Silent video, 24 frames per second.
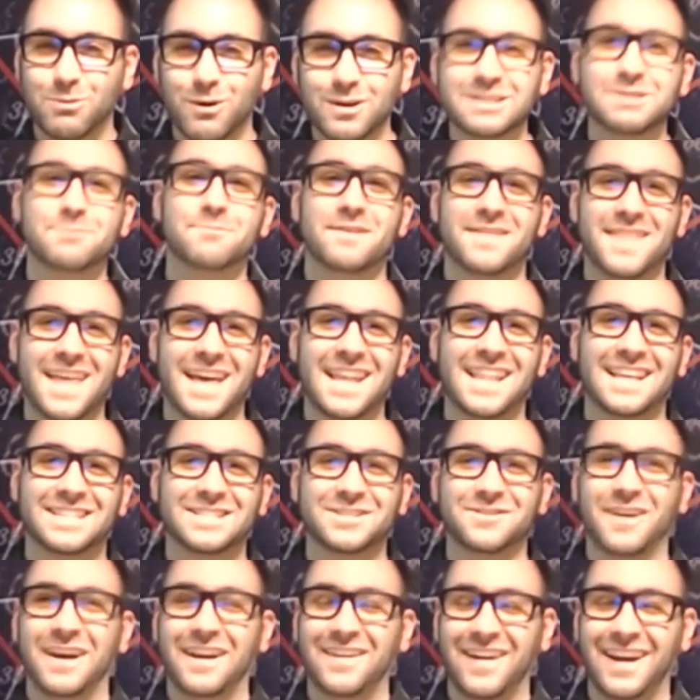much more sympathetic
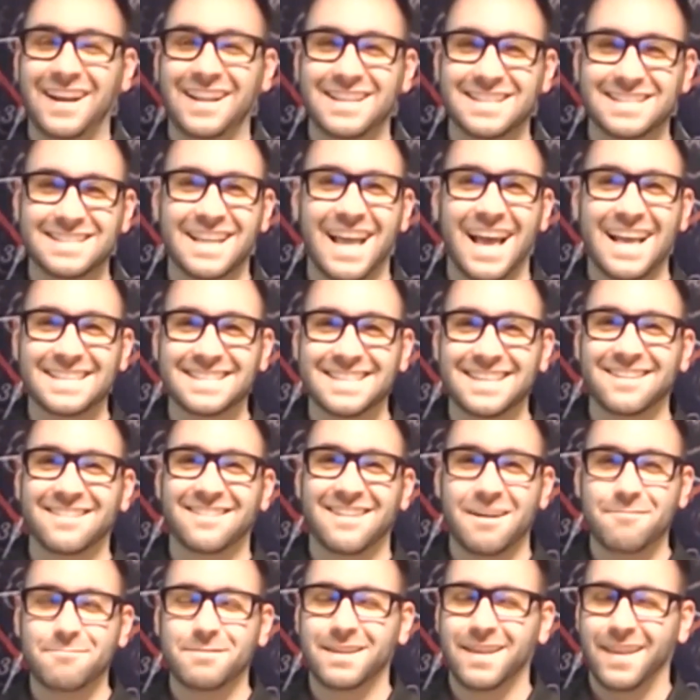to it, right? This last
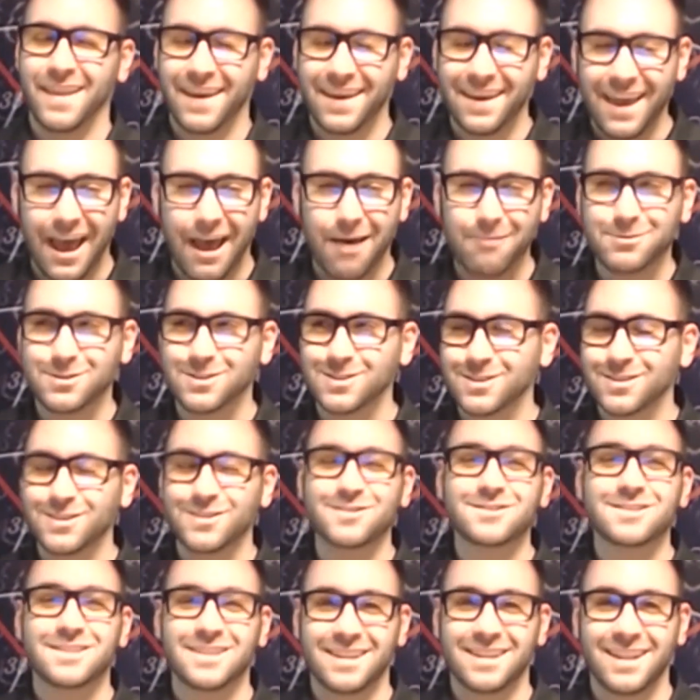year I've been like,
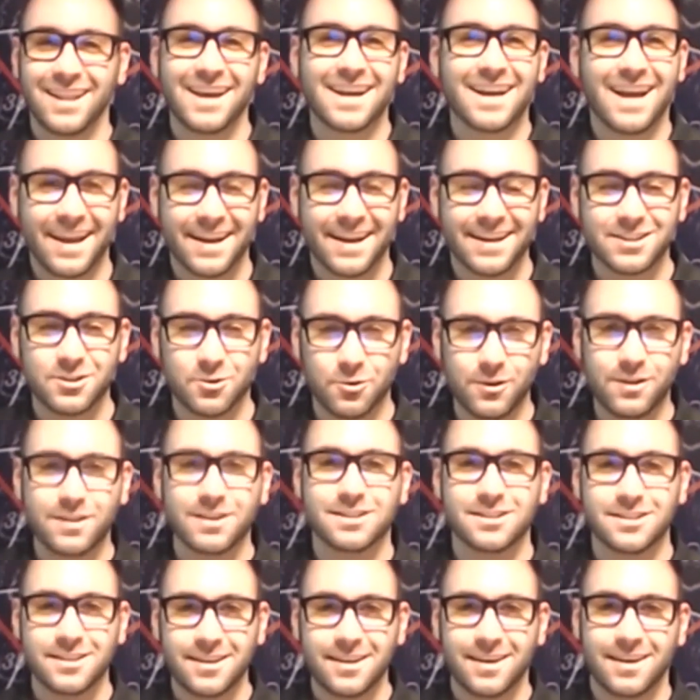absolutely, like I could
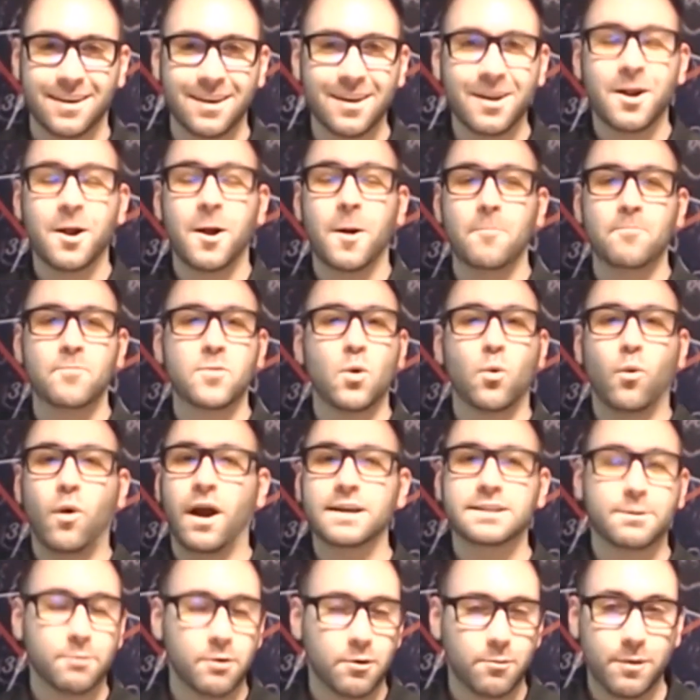totally see
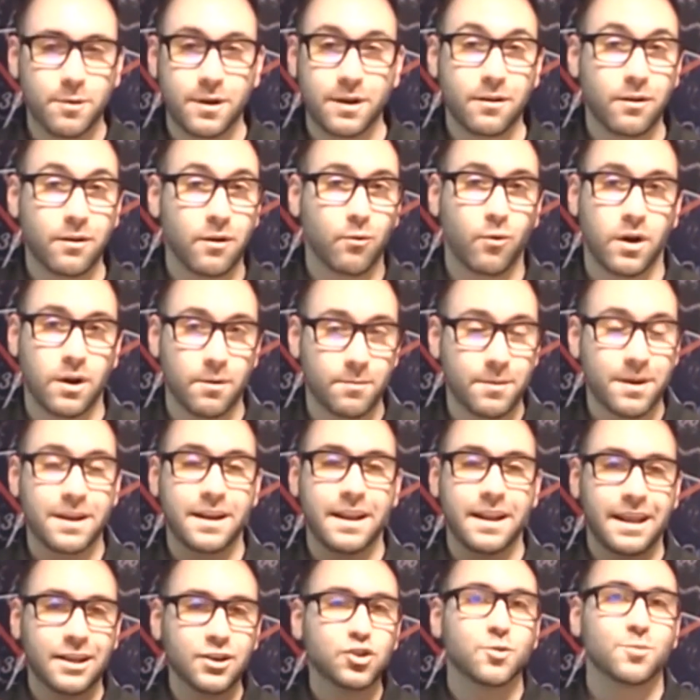why someone would want to be
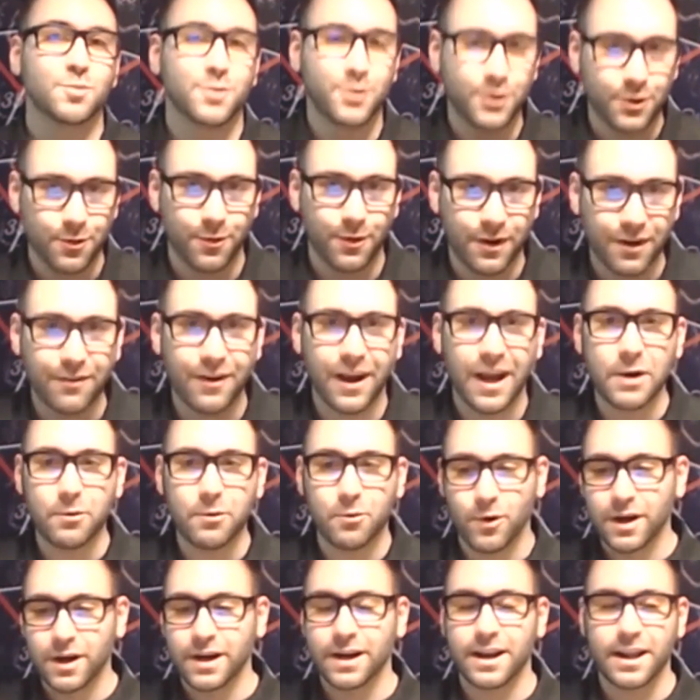an entrepreneur, right?
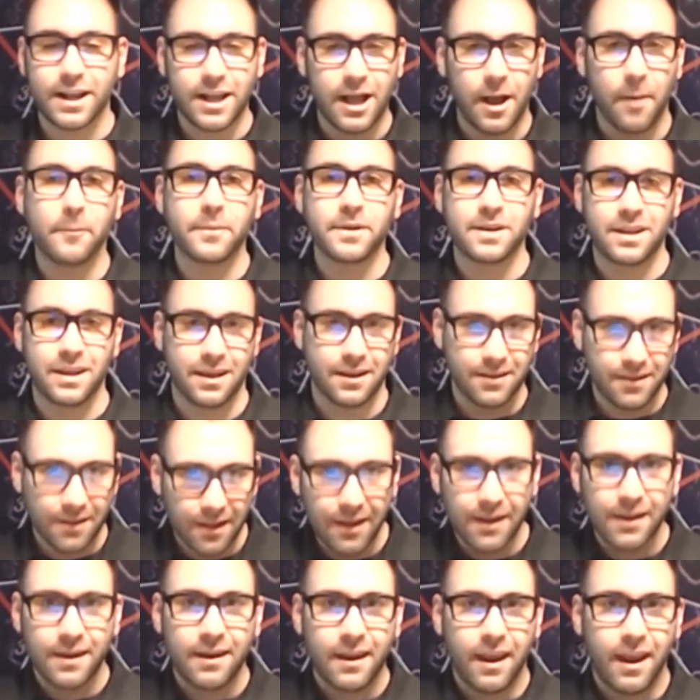Work in a company
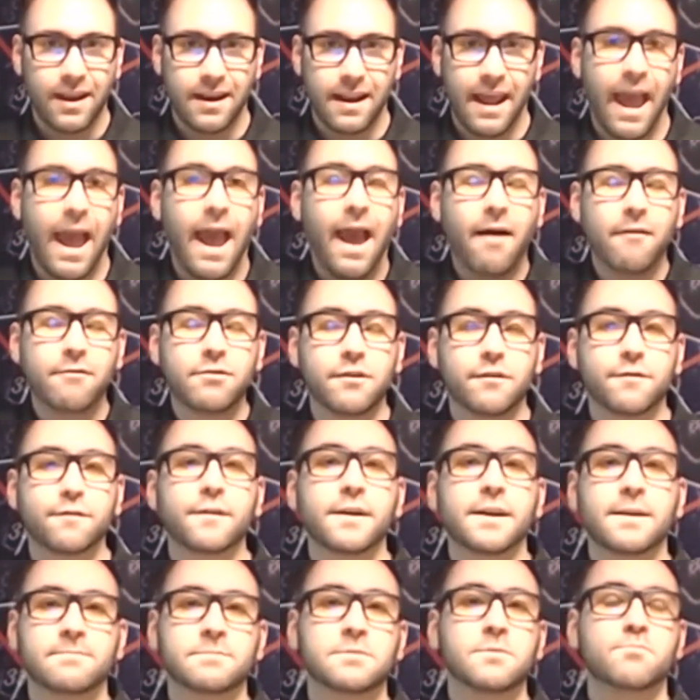and have the
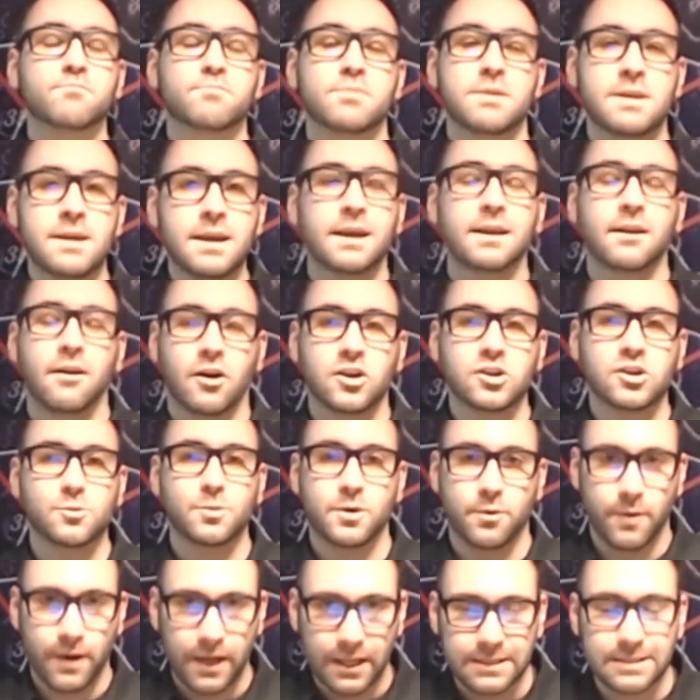freedoms of being an
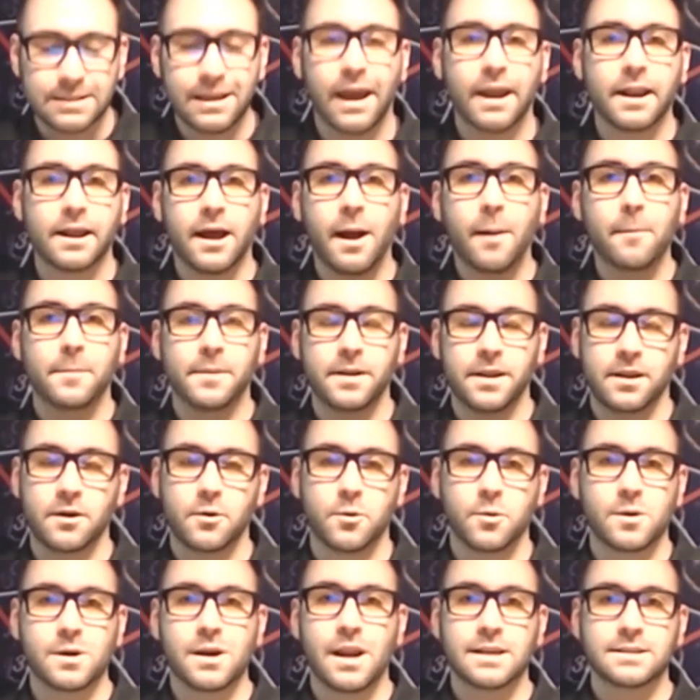entrepreneur inside a company, an
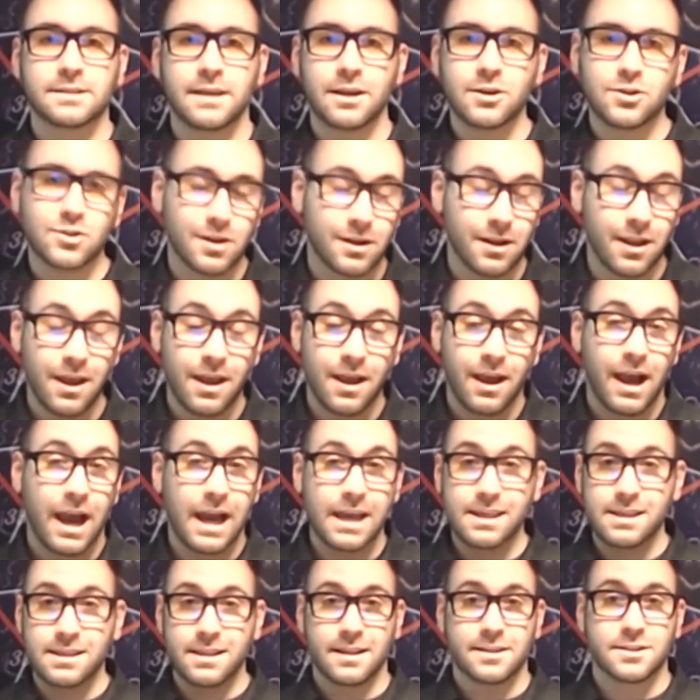organization.
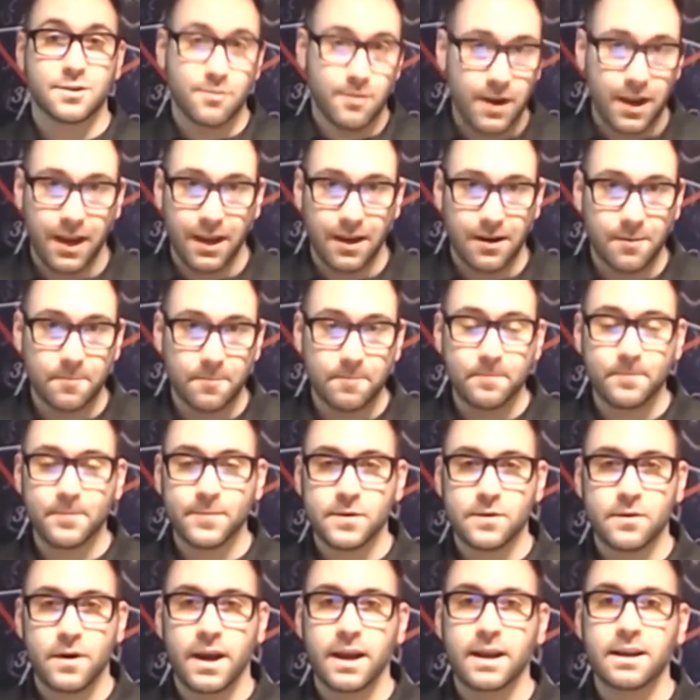I think that's great,
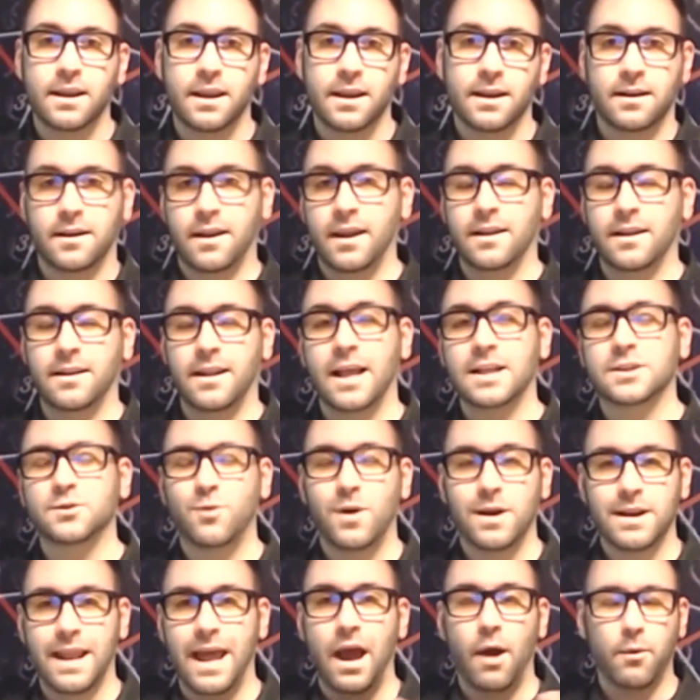right? And that's
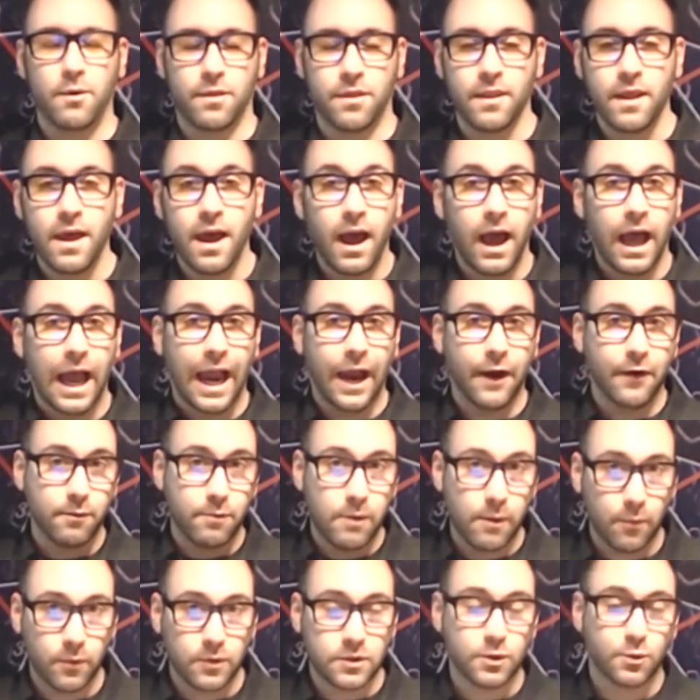why now with
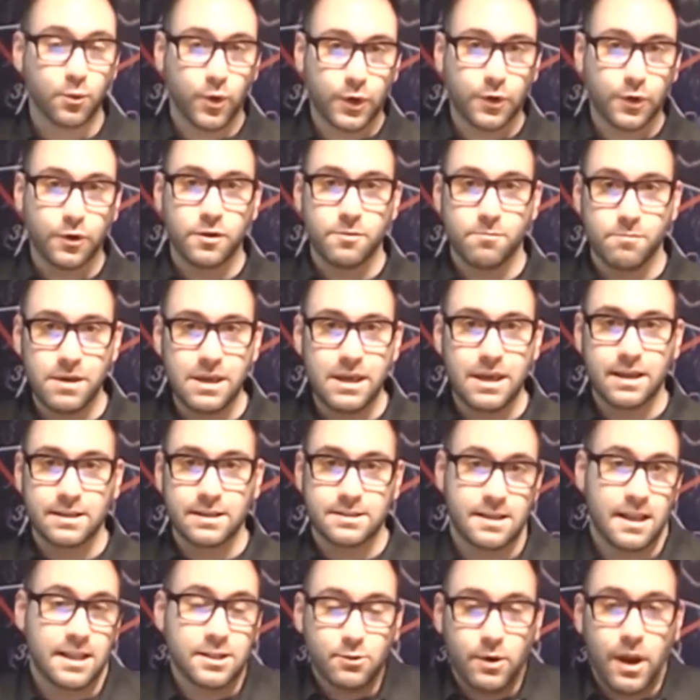hiring people to work with me,
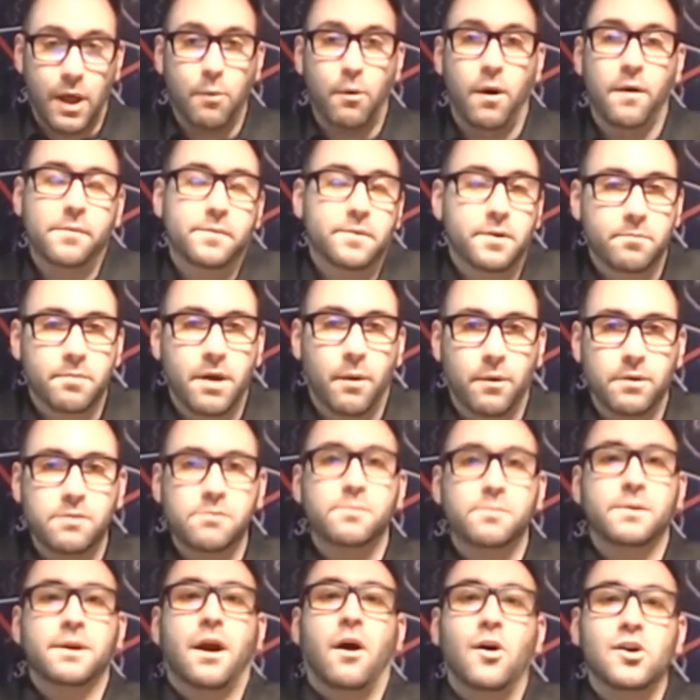that's what I want them to be. I want
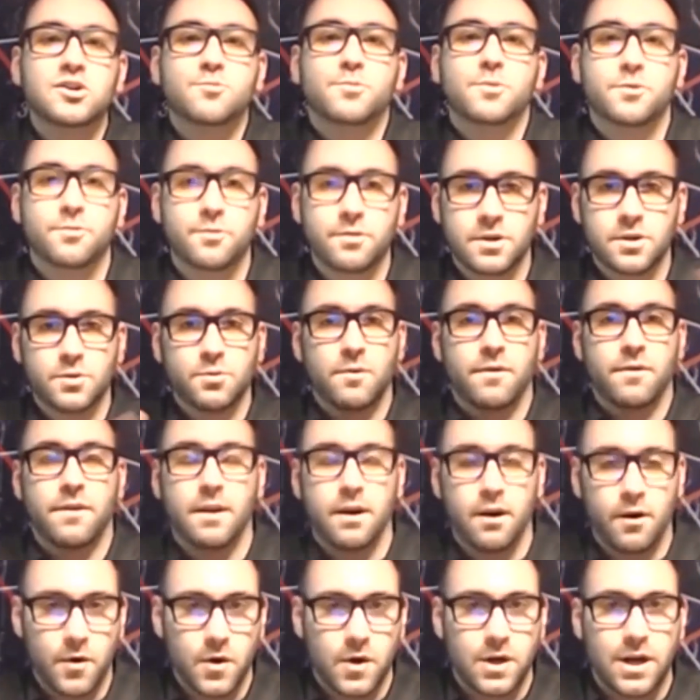them to be entrepreneurs
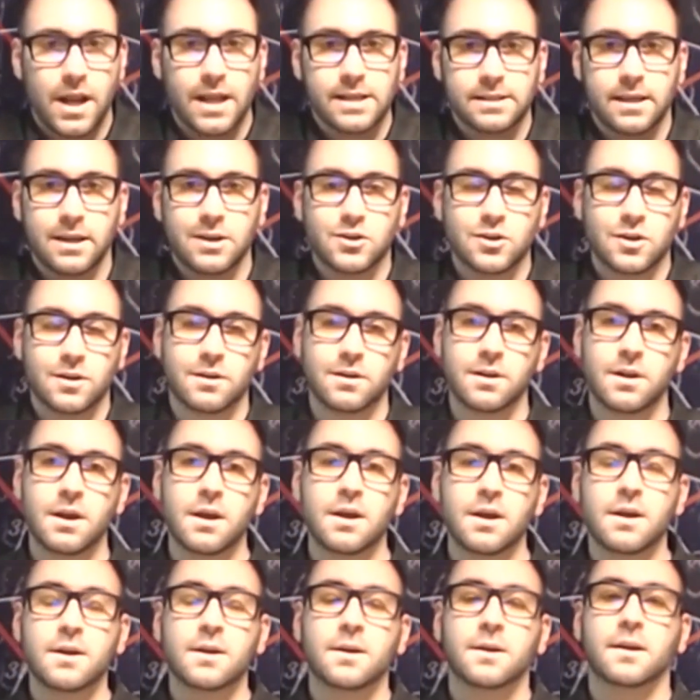within our organization,
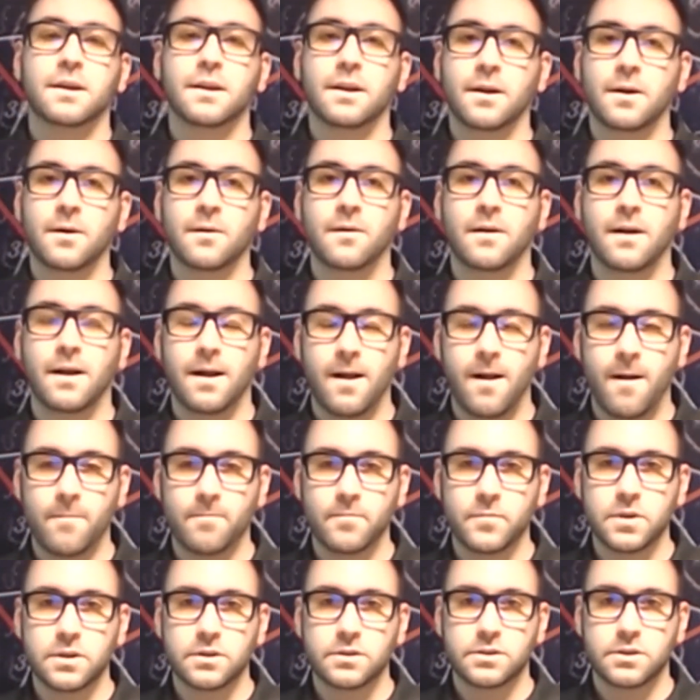
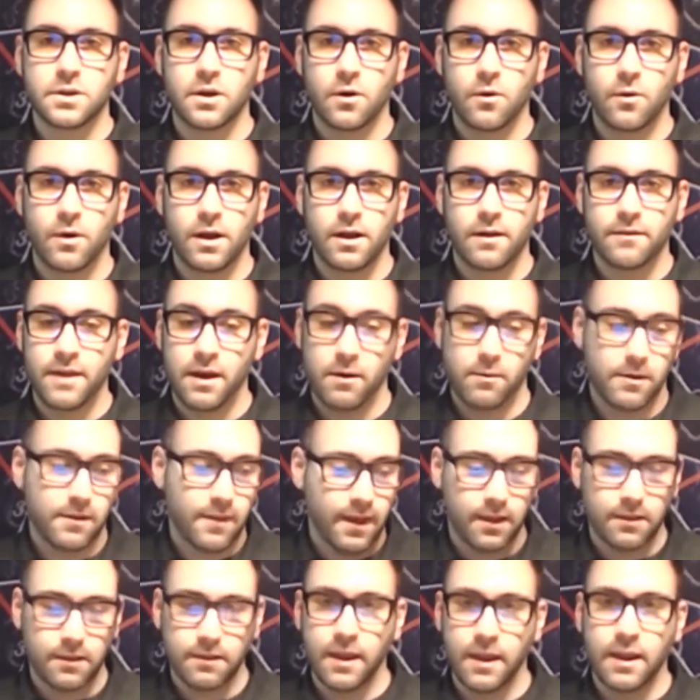so that way
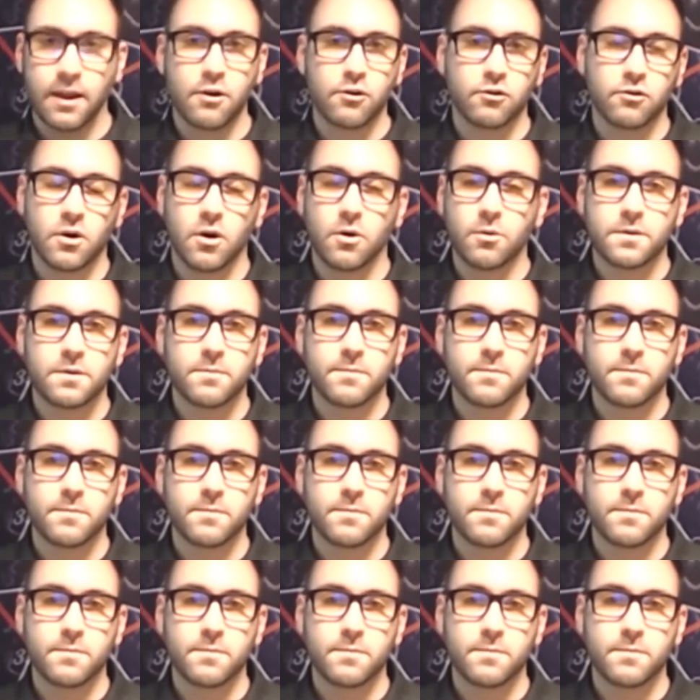they can grow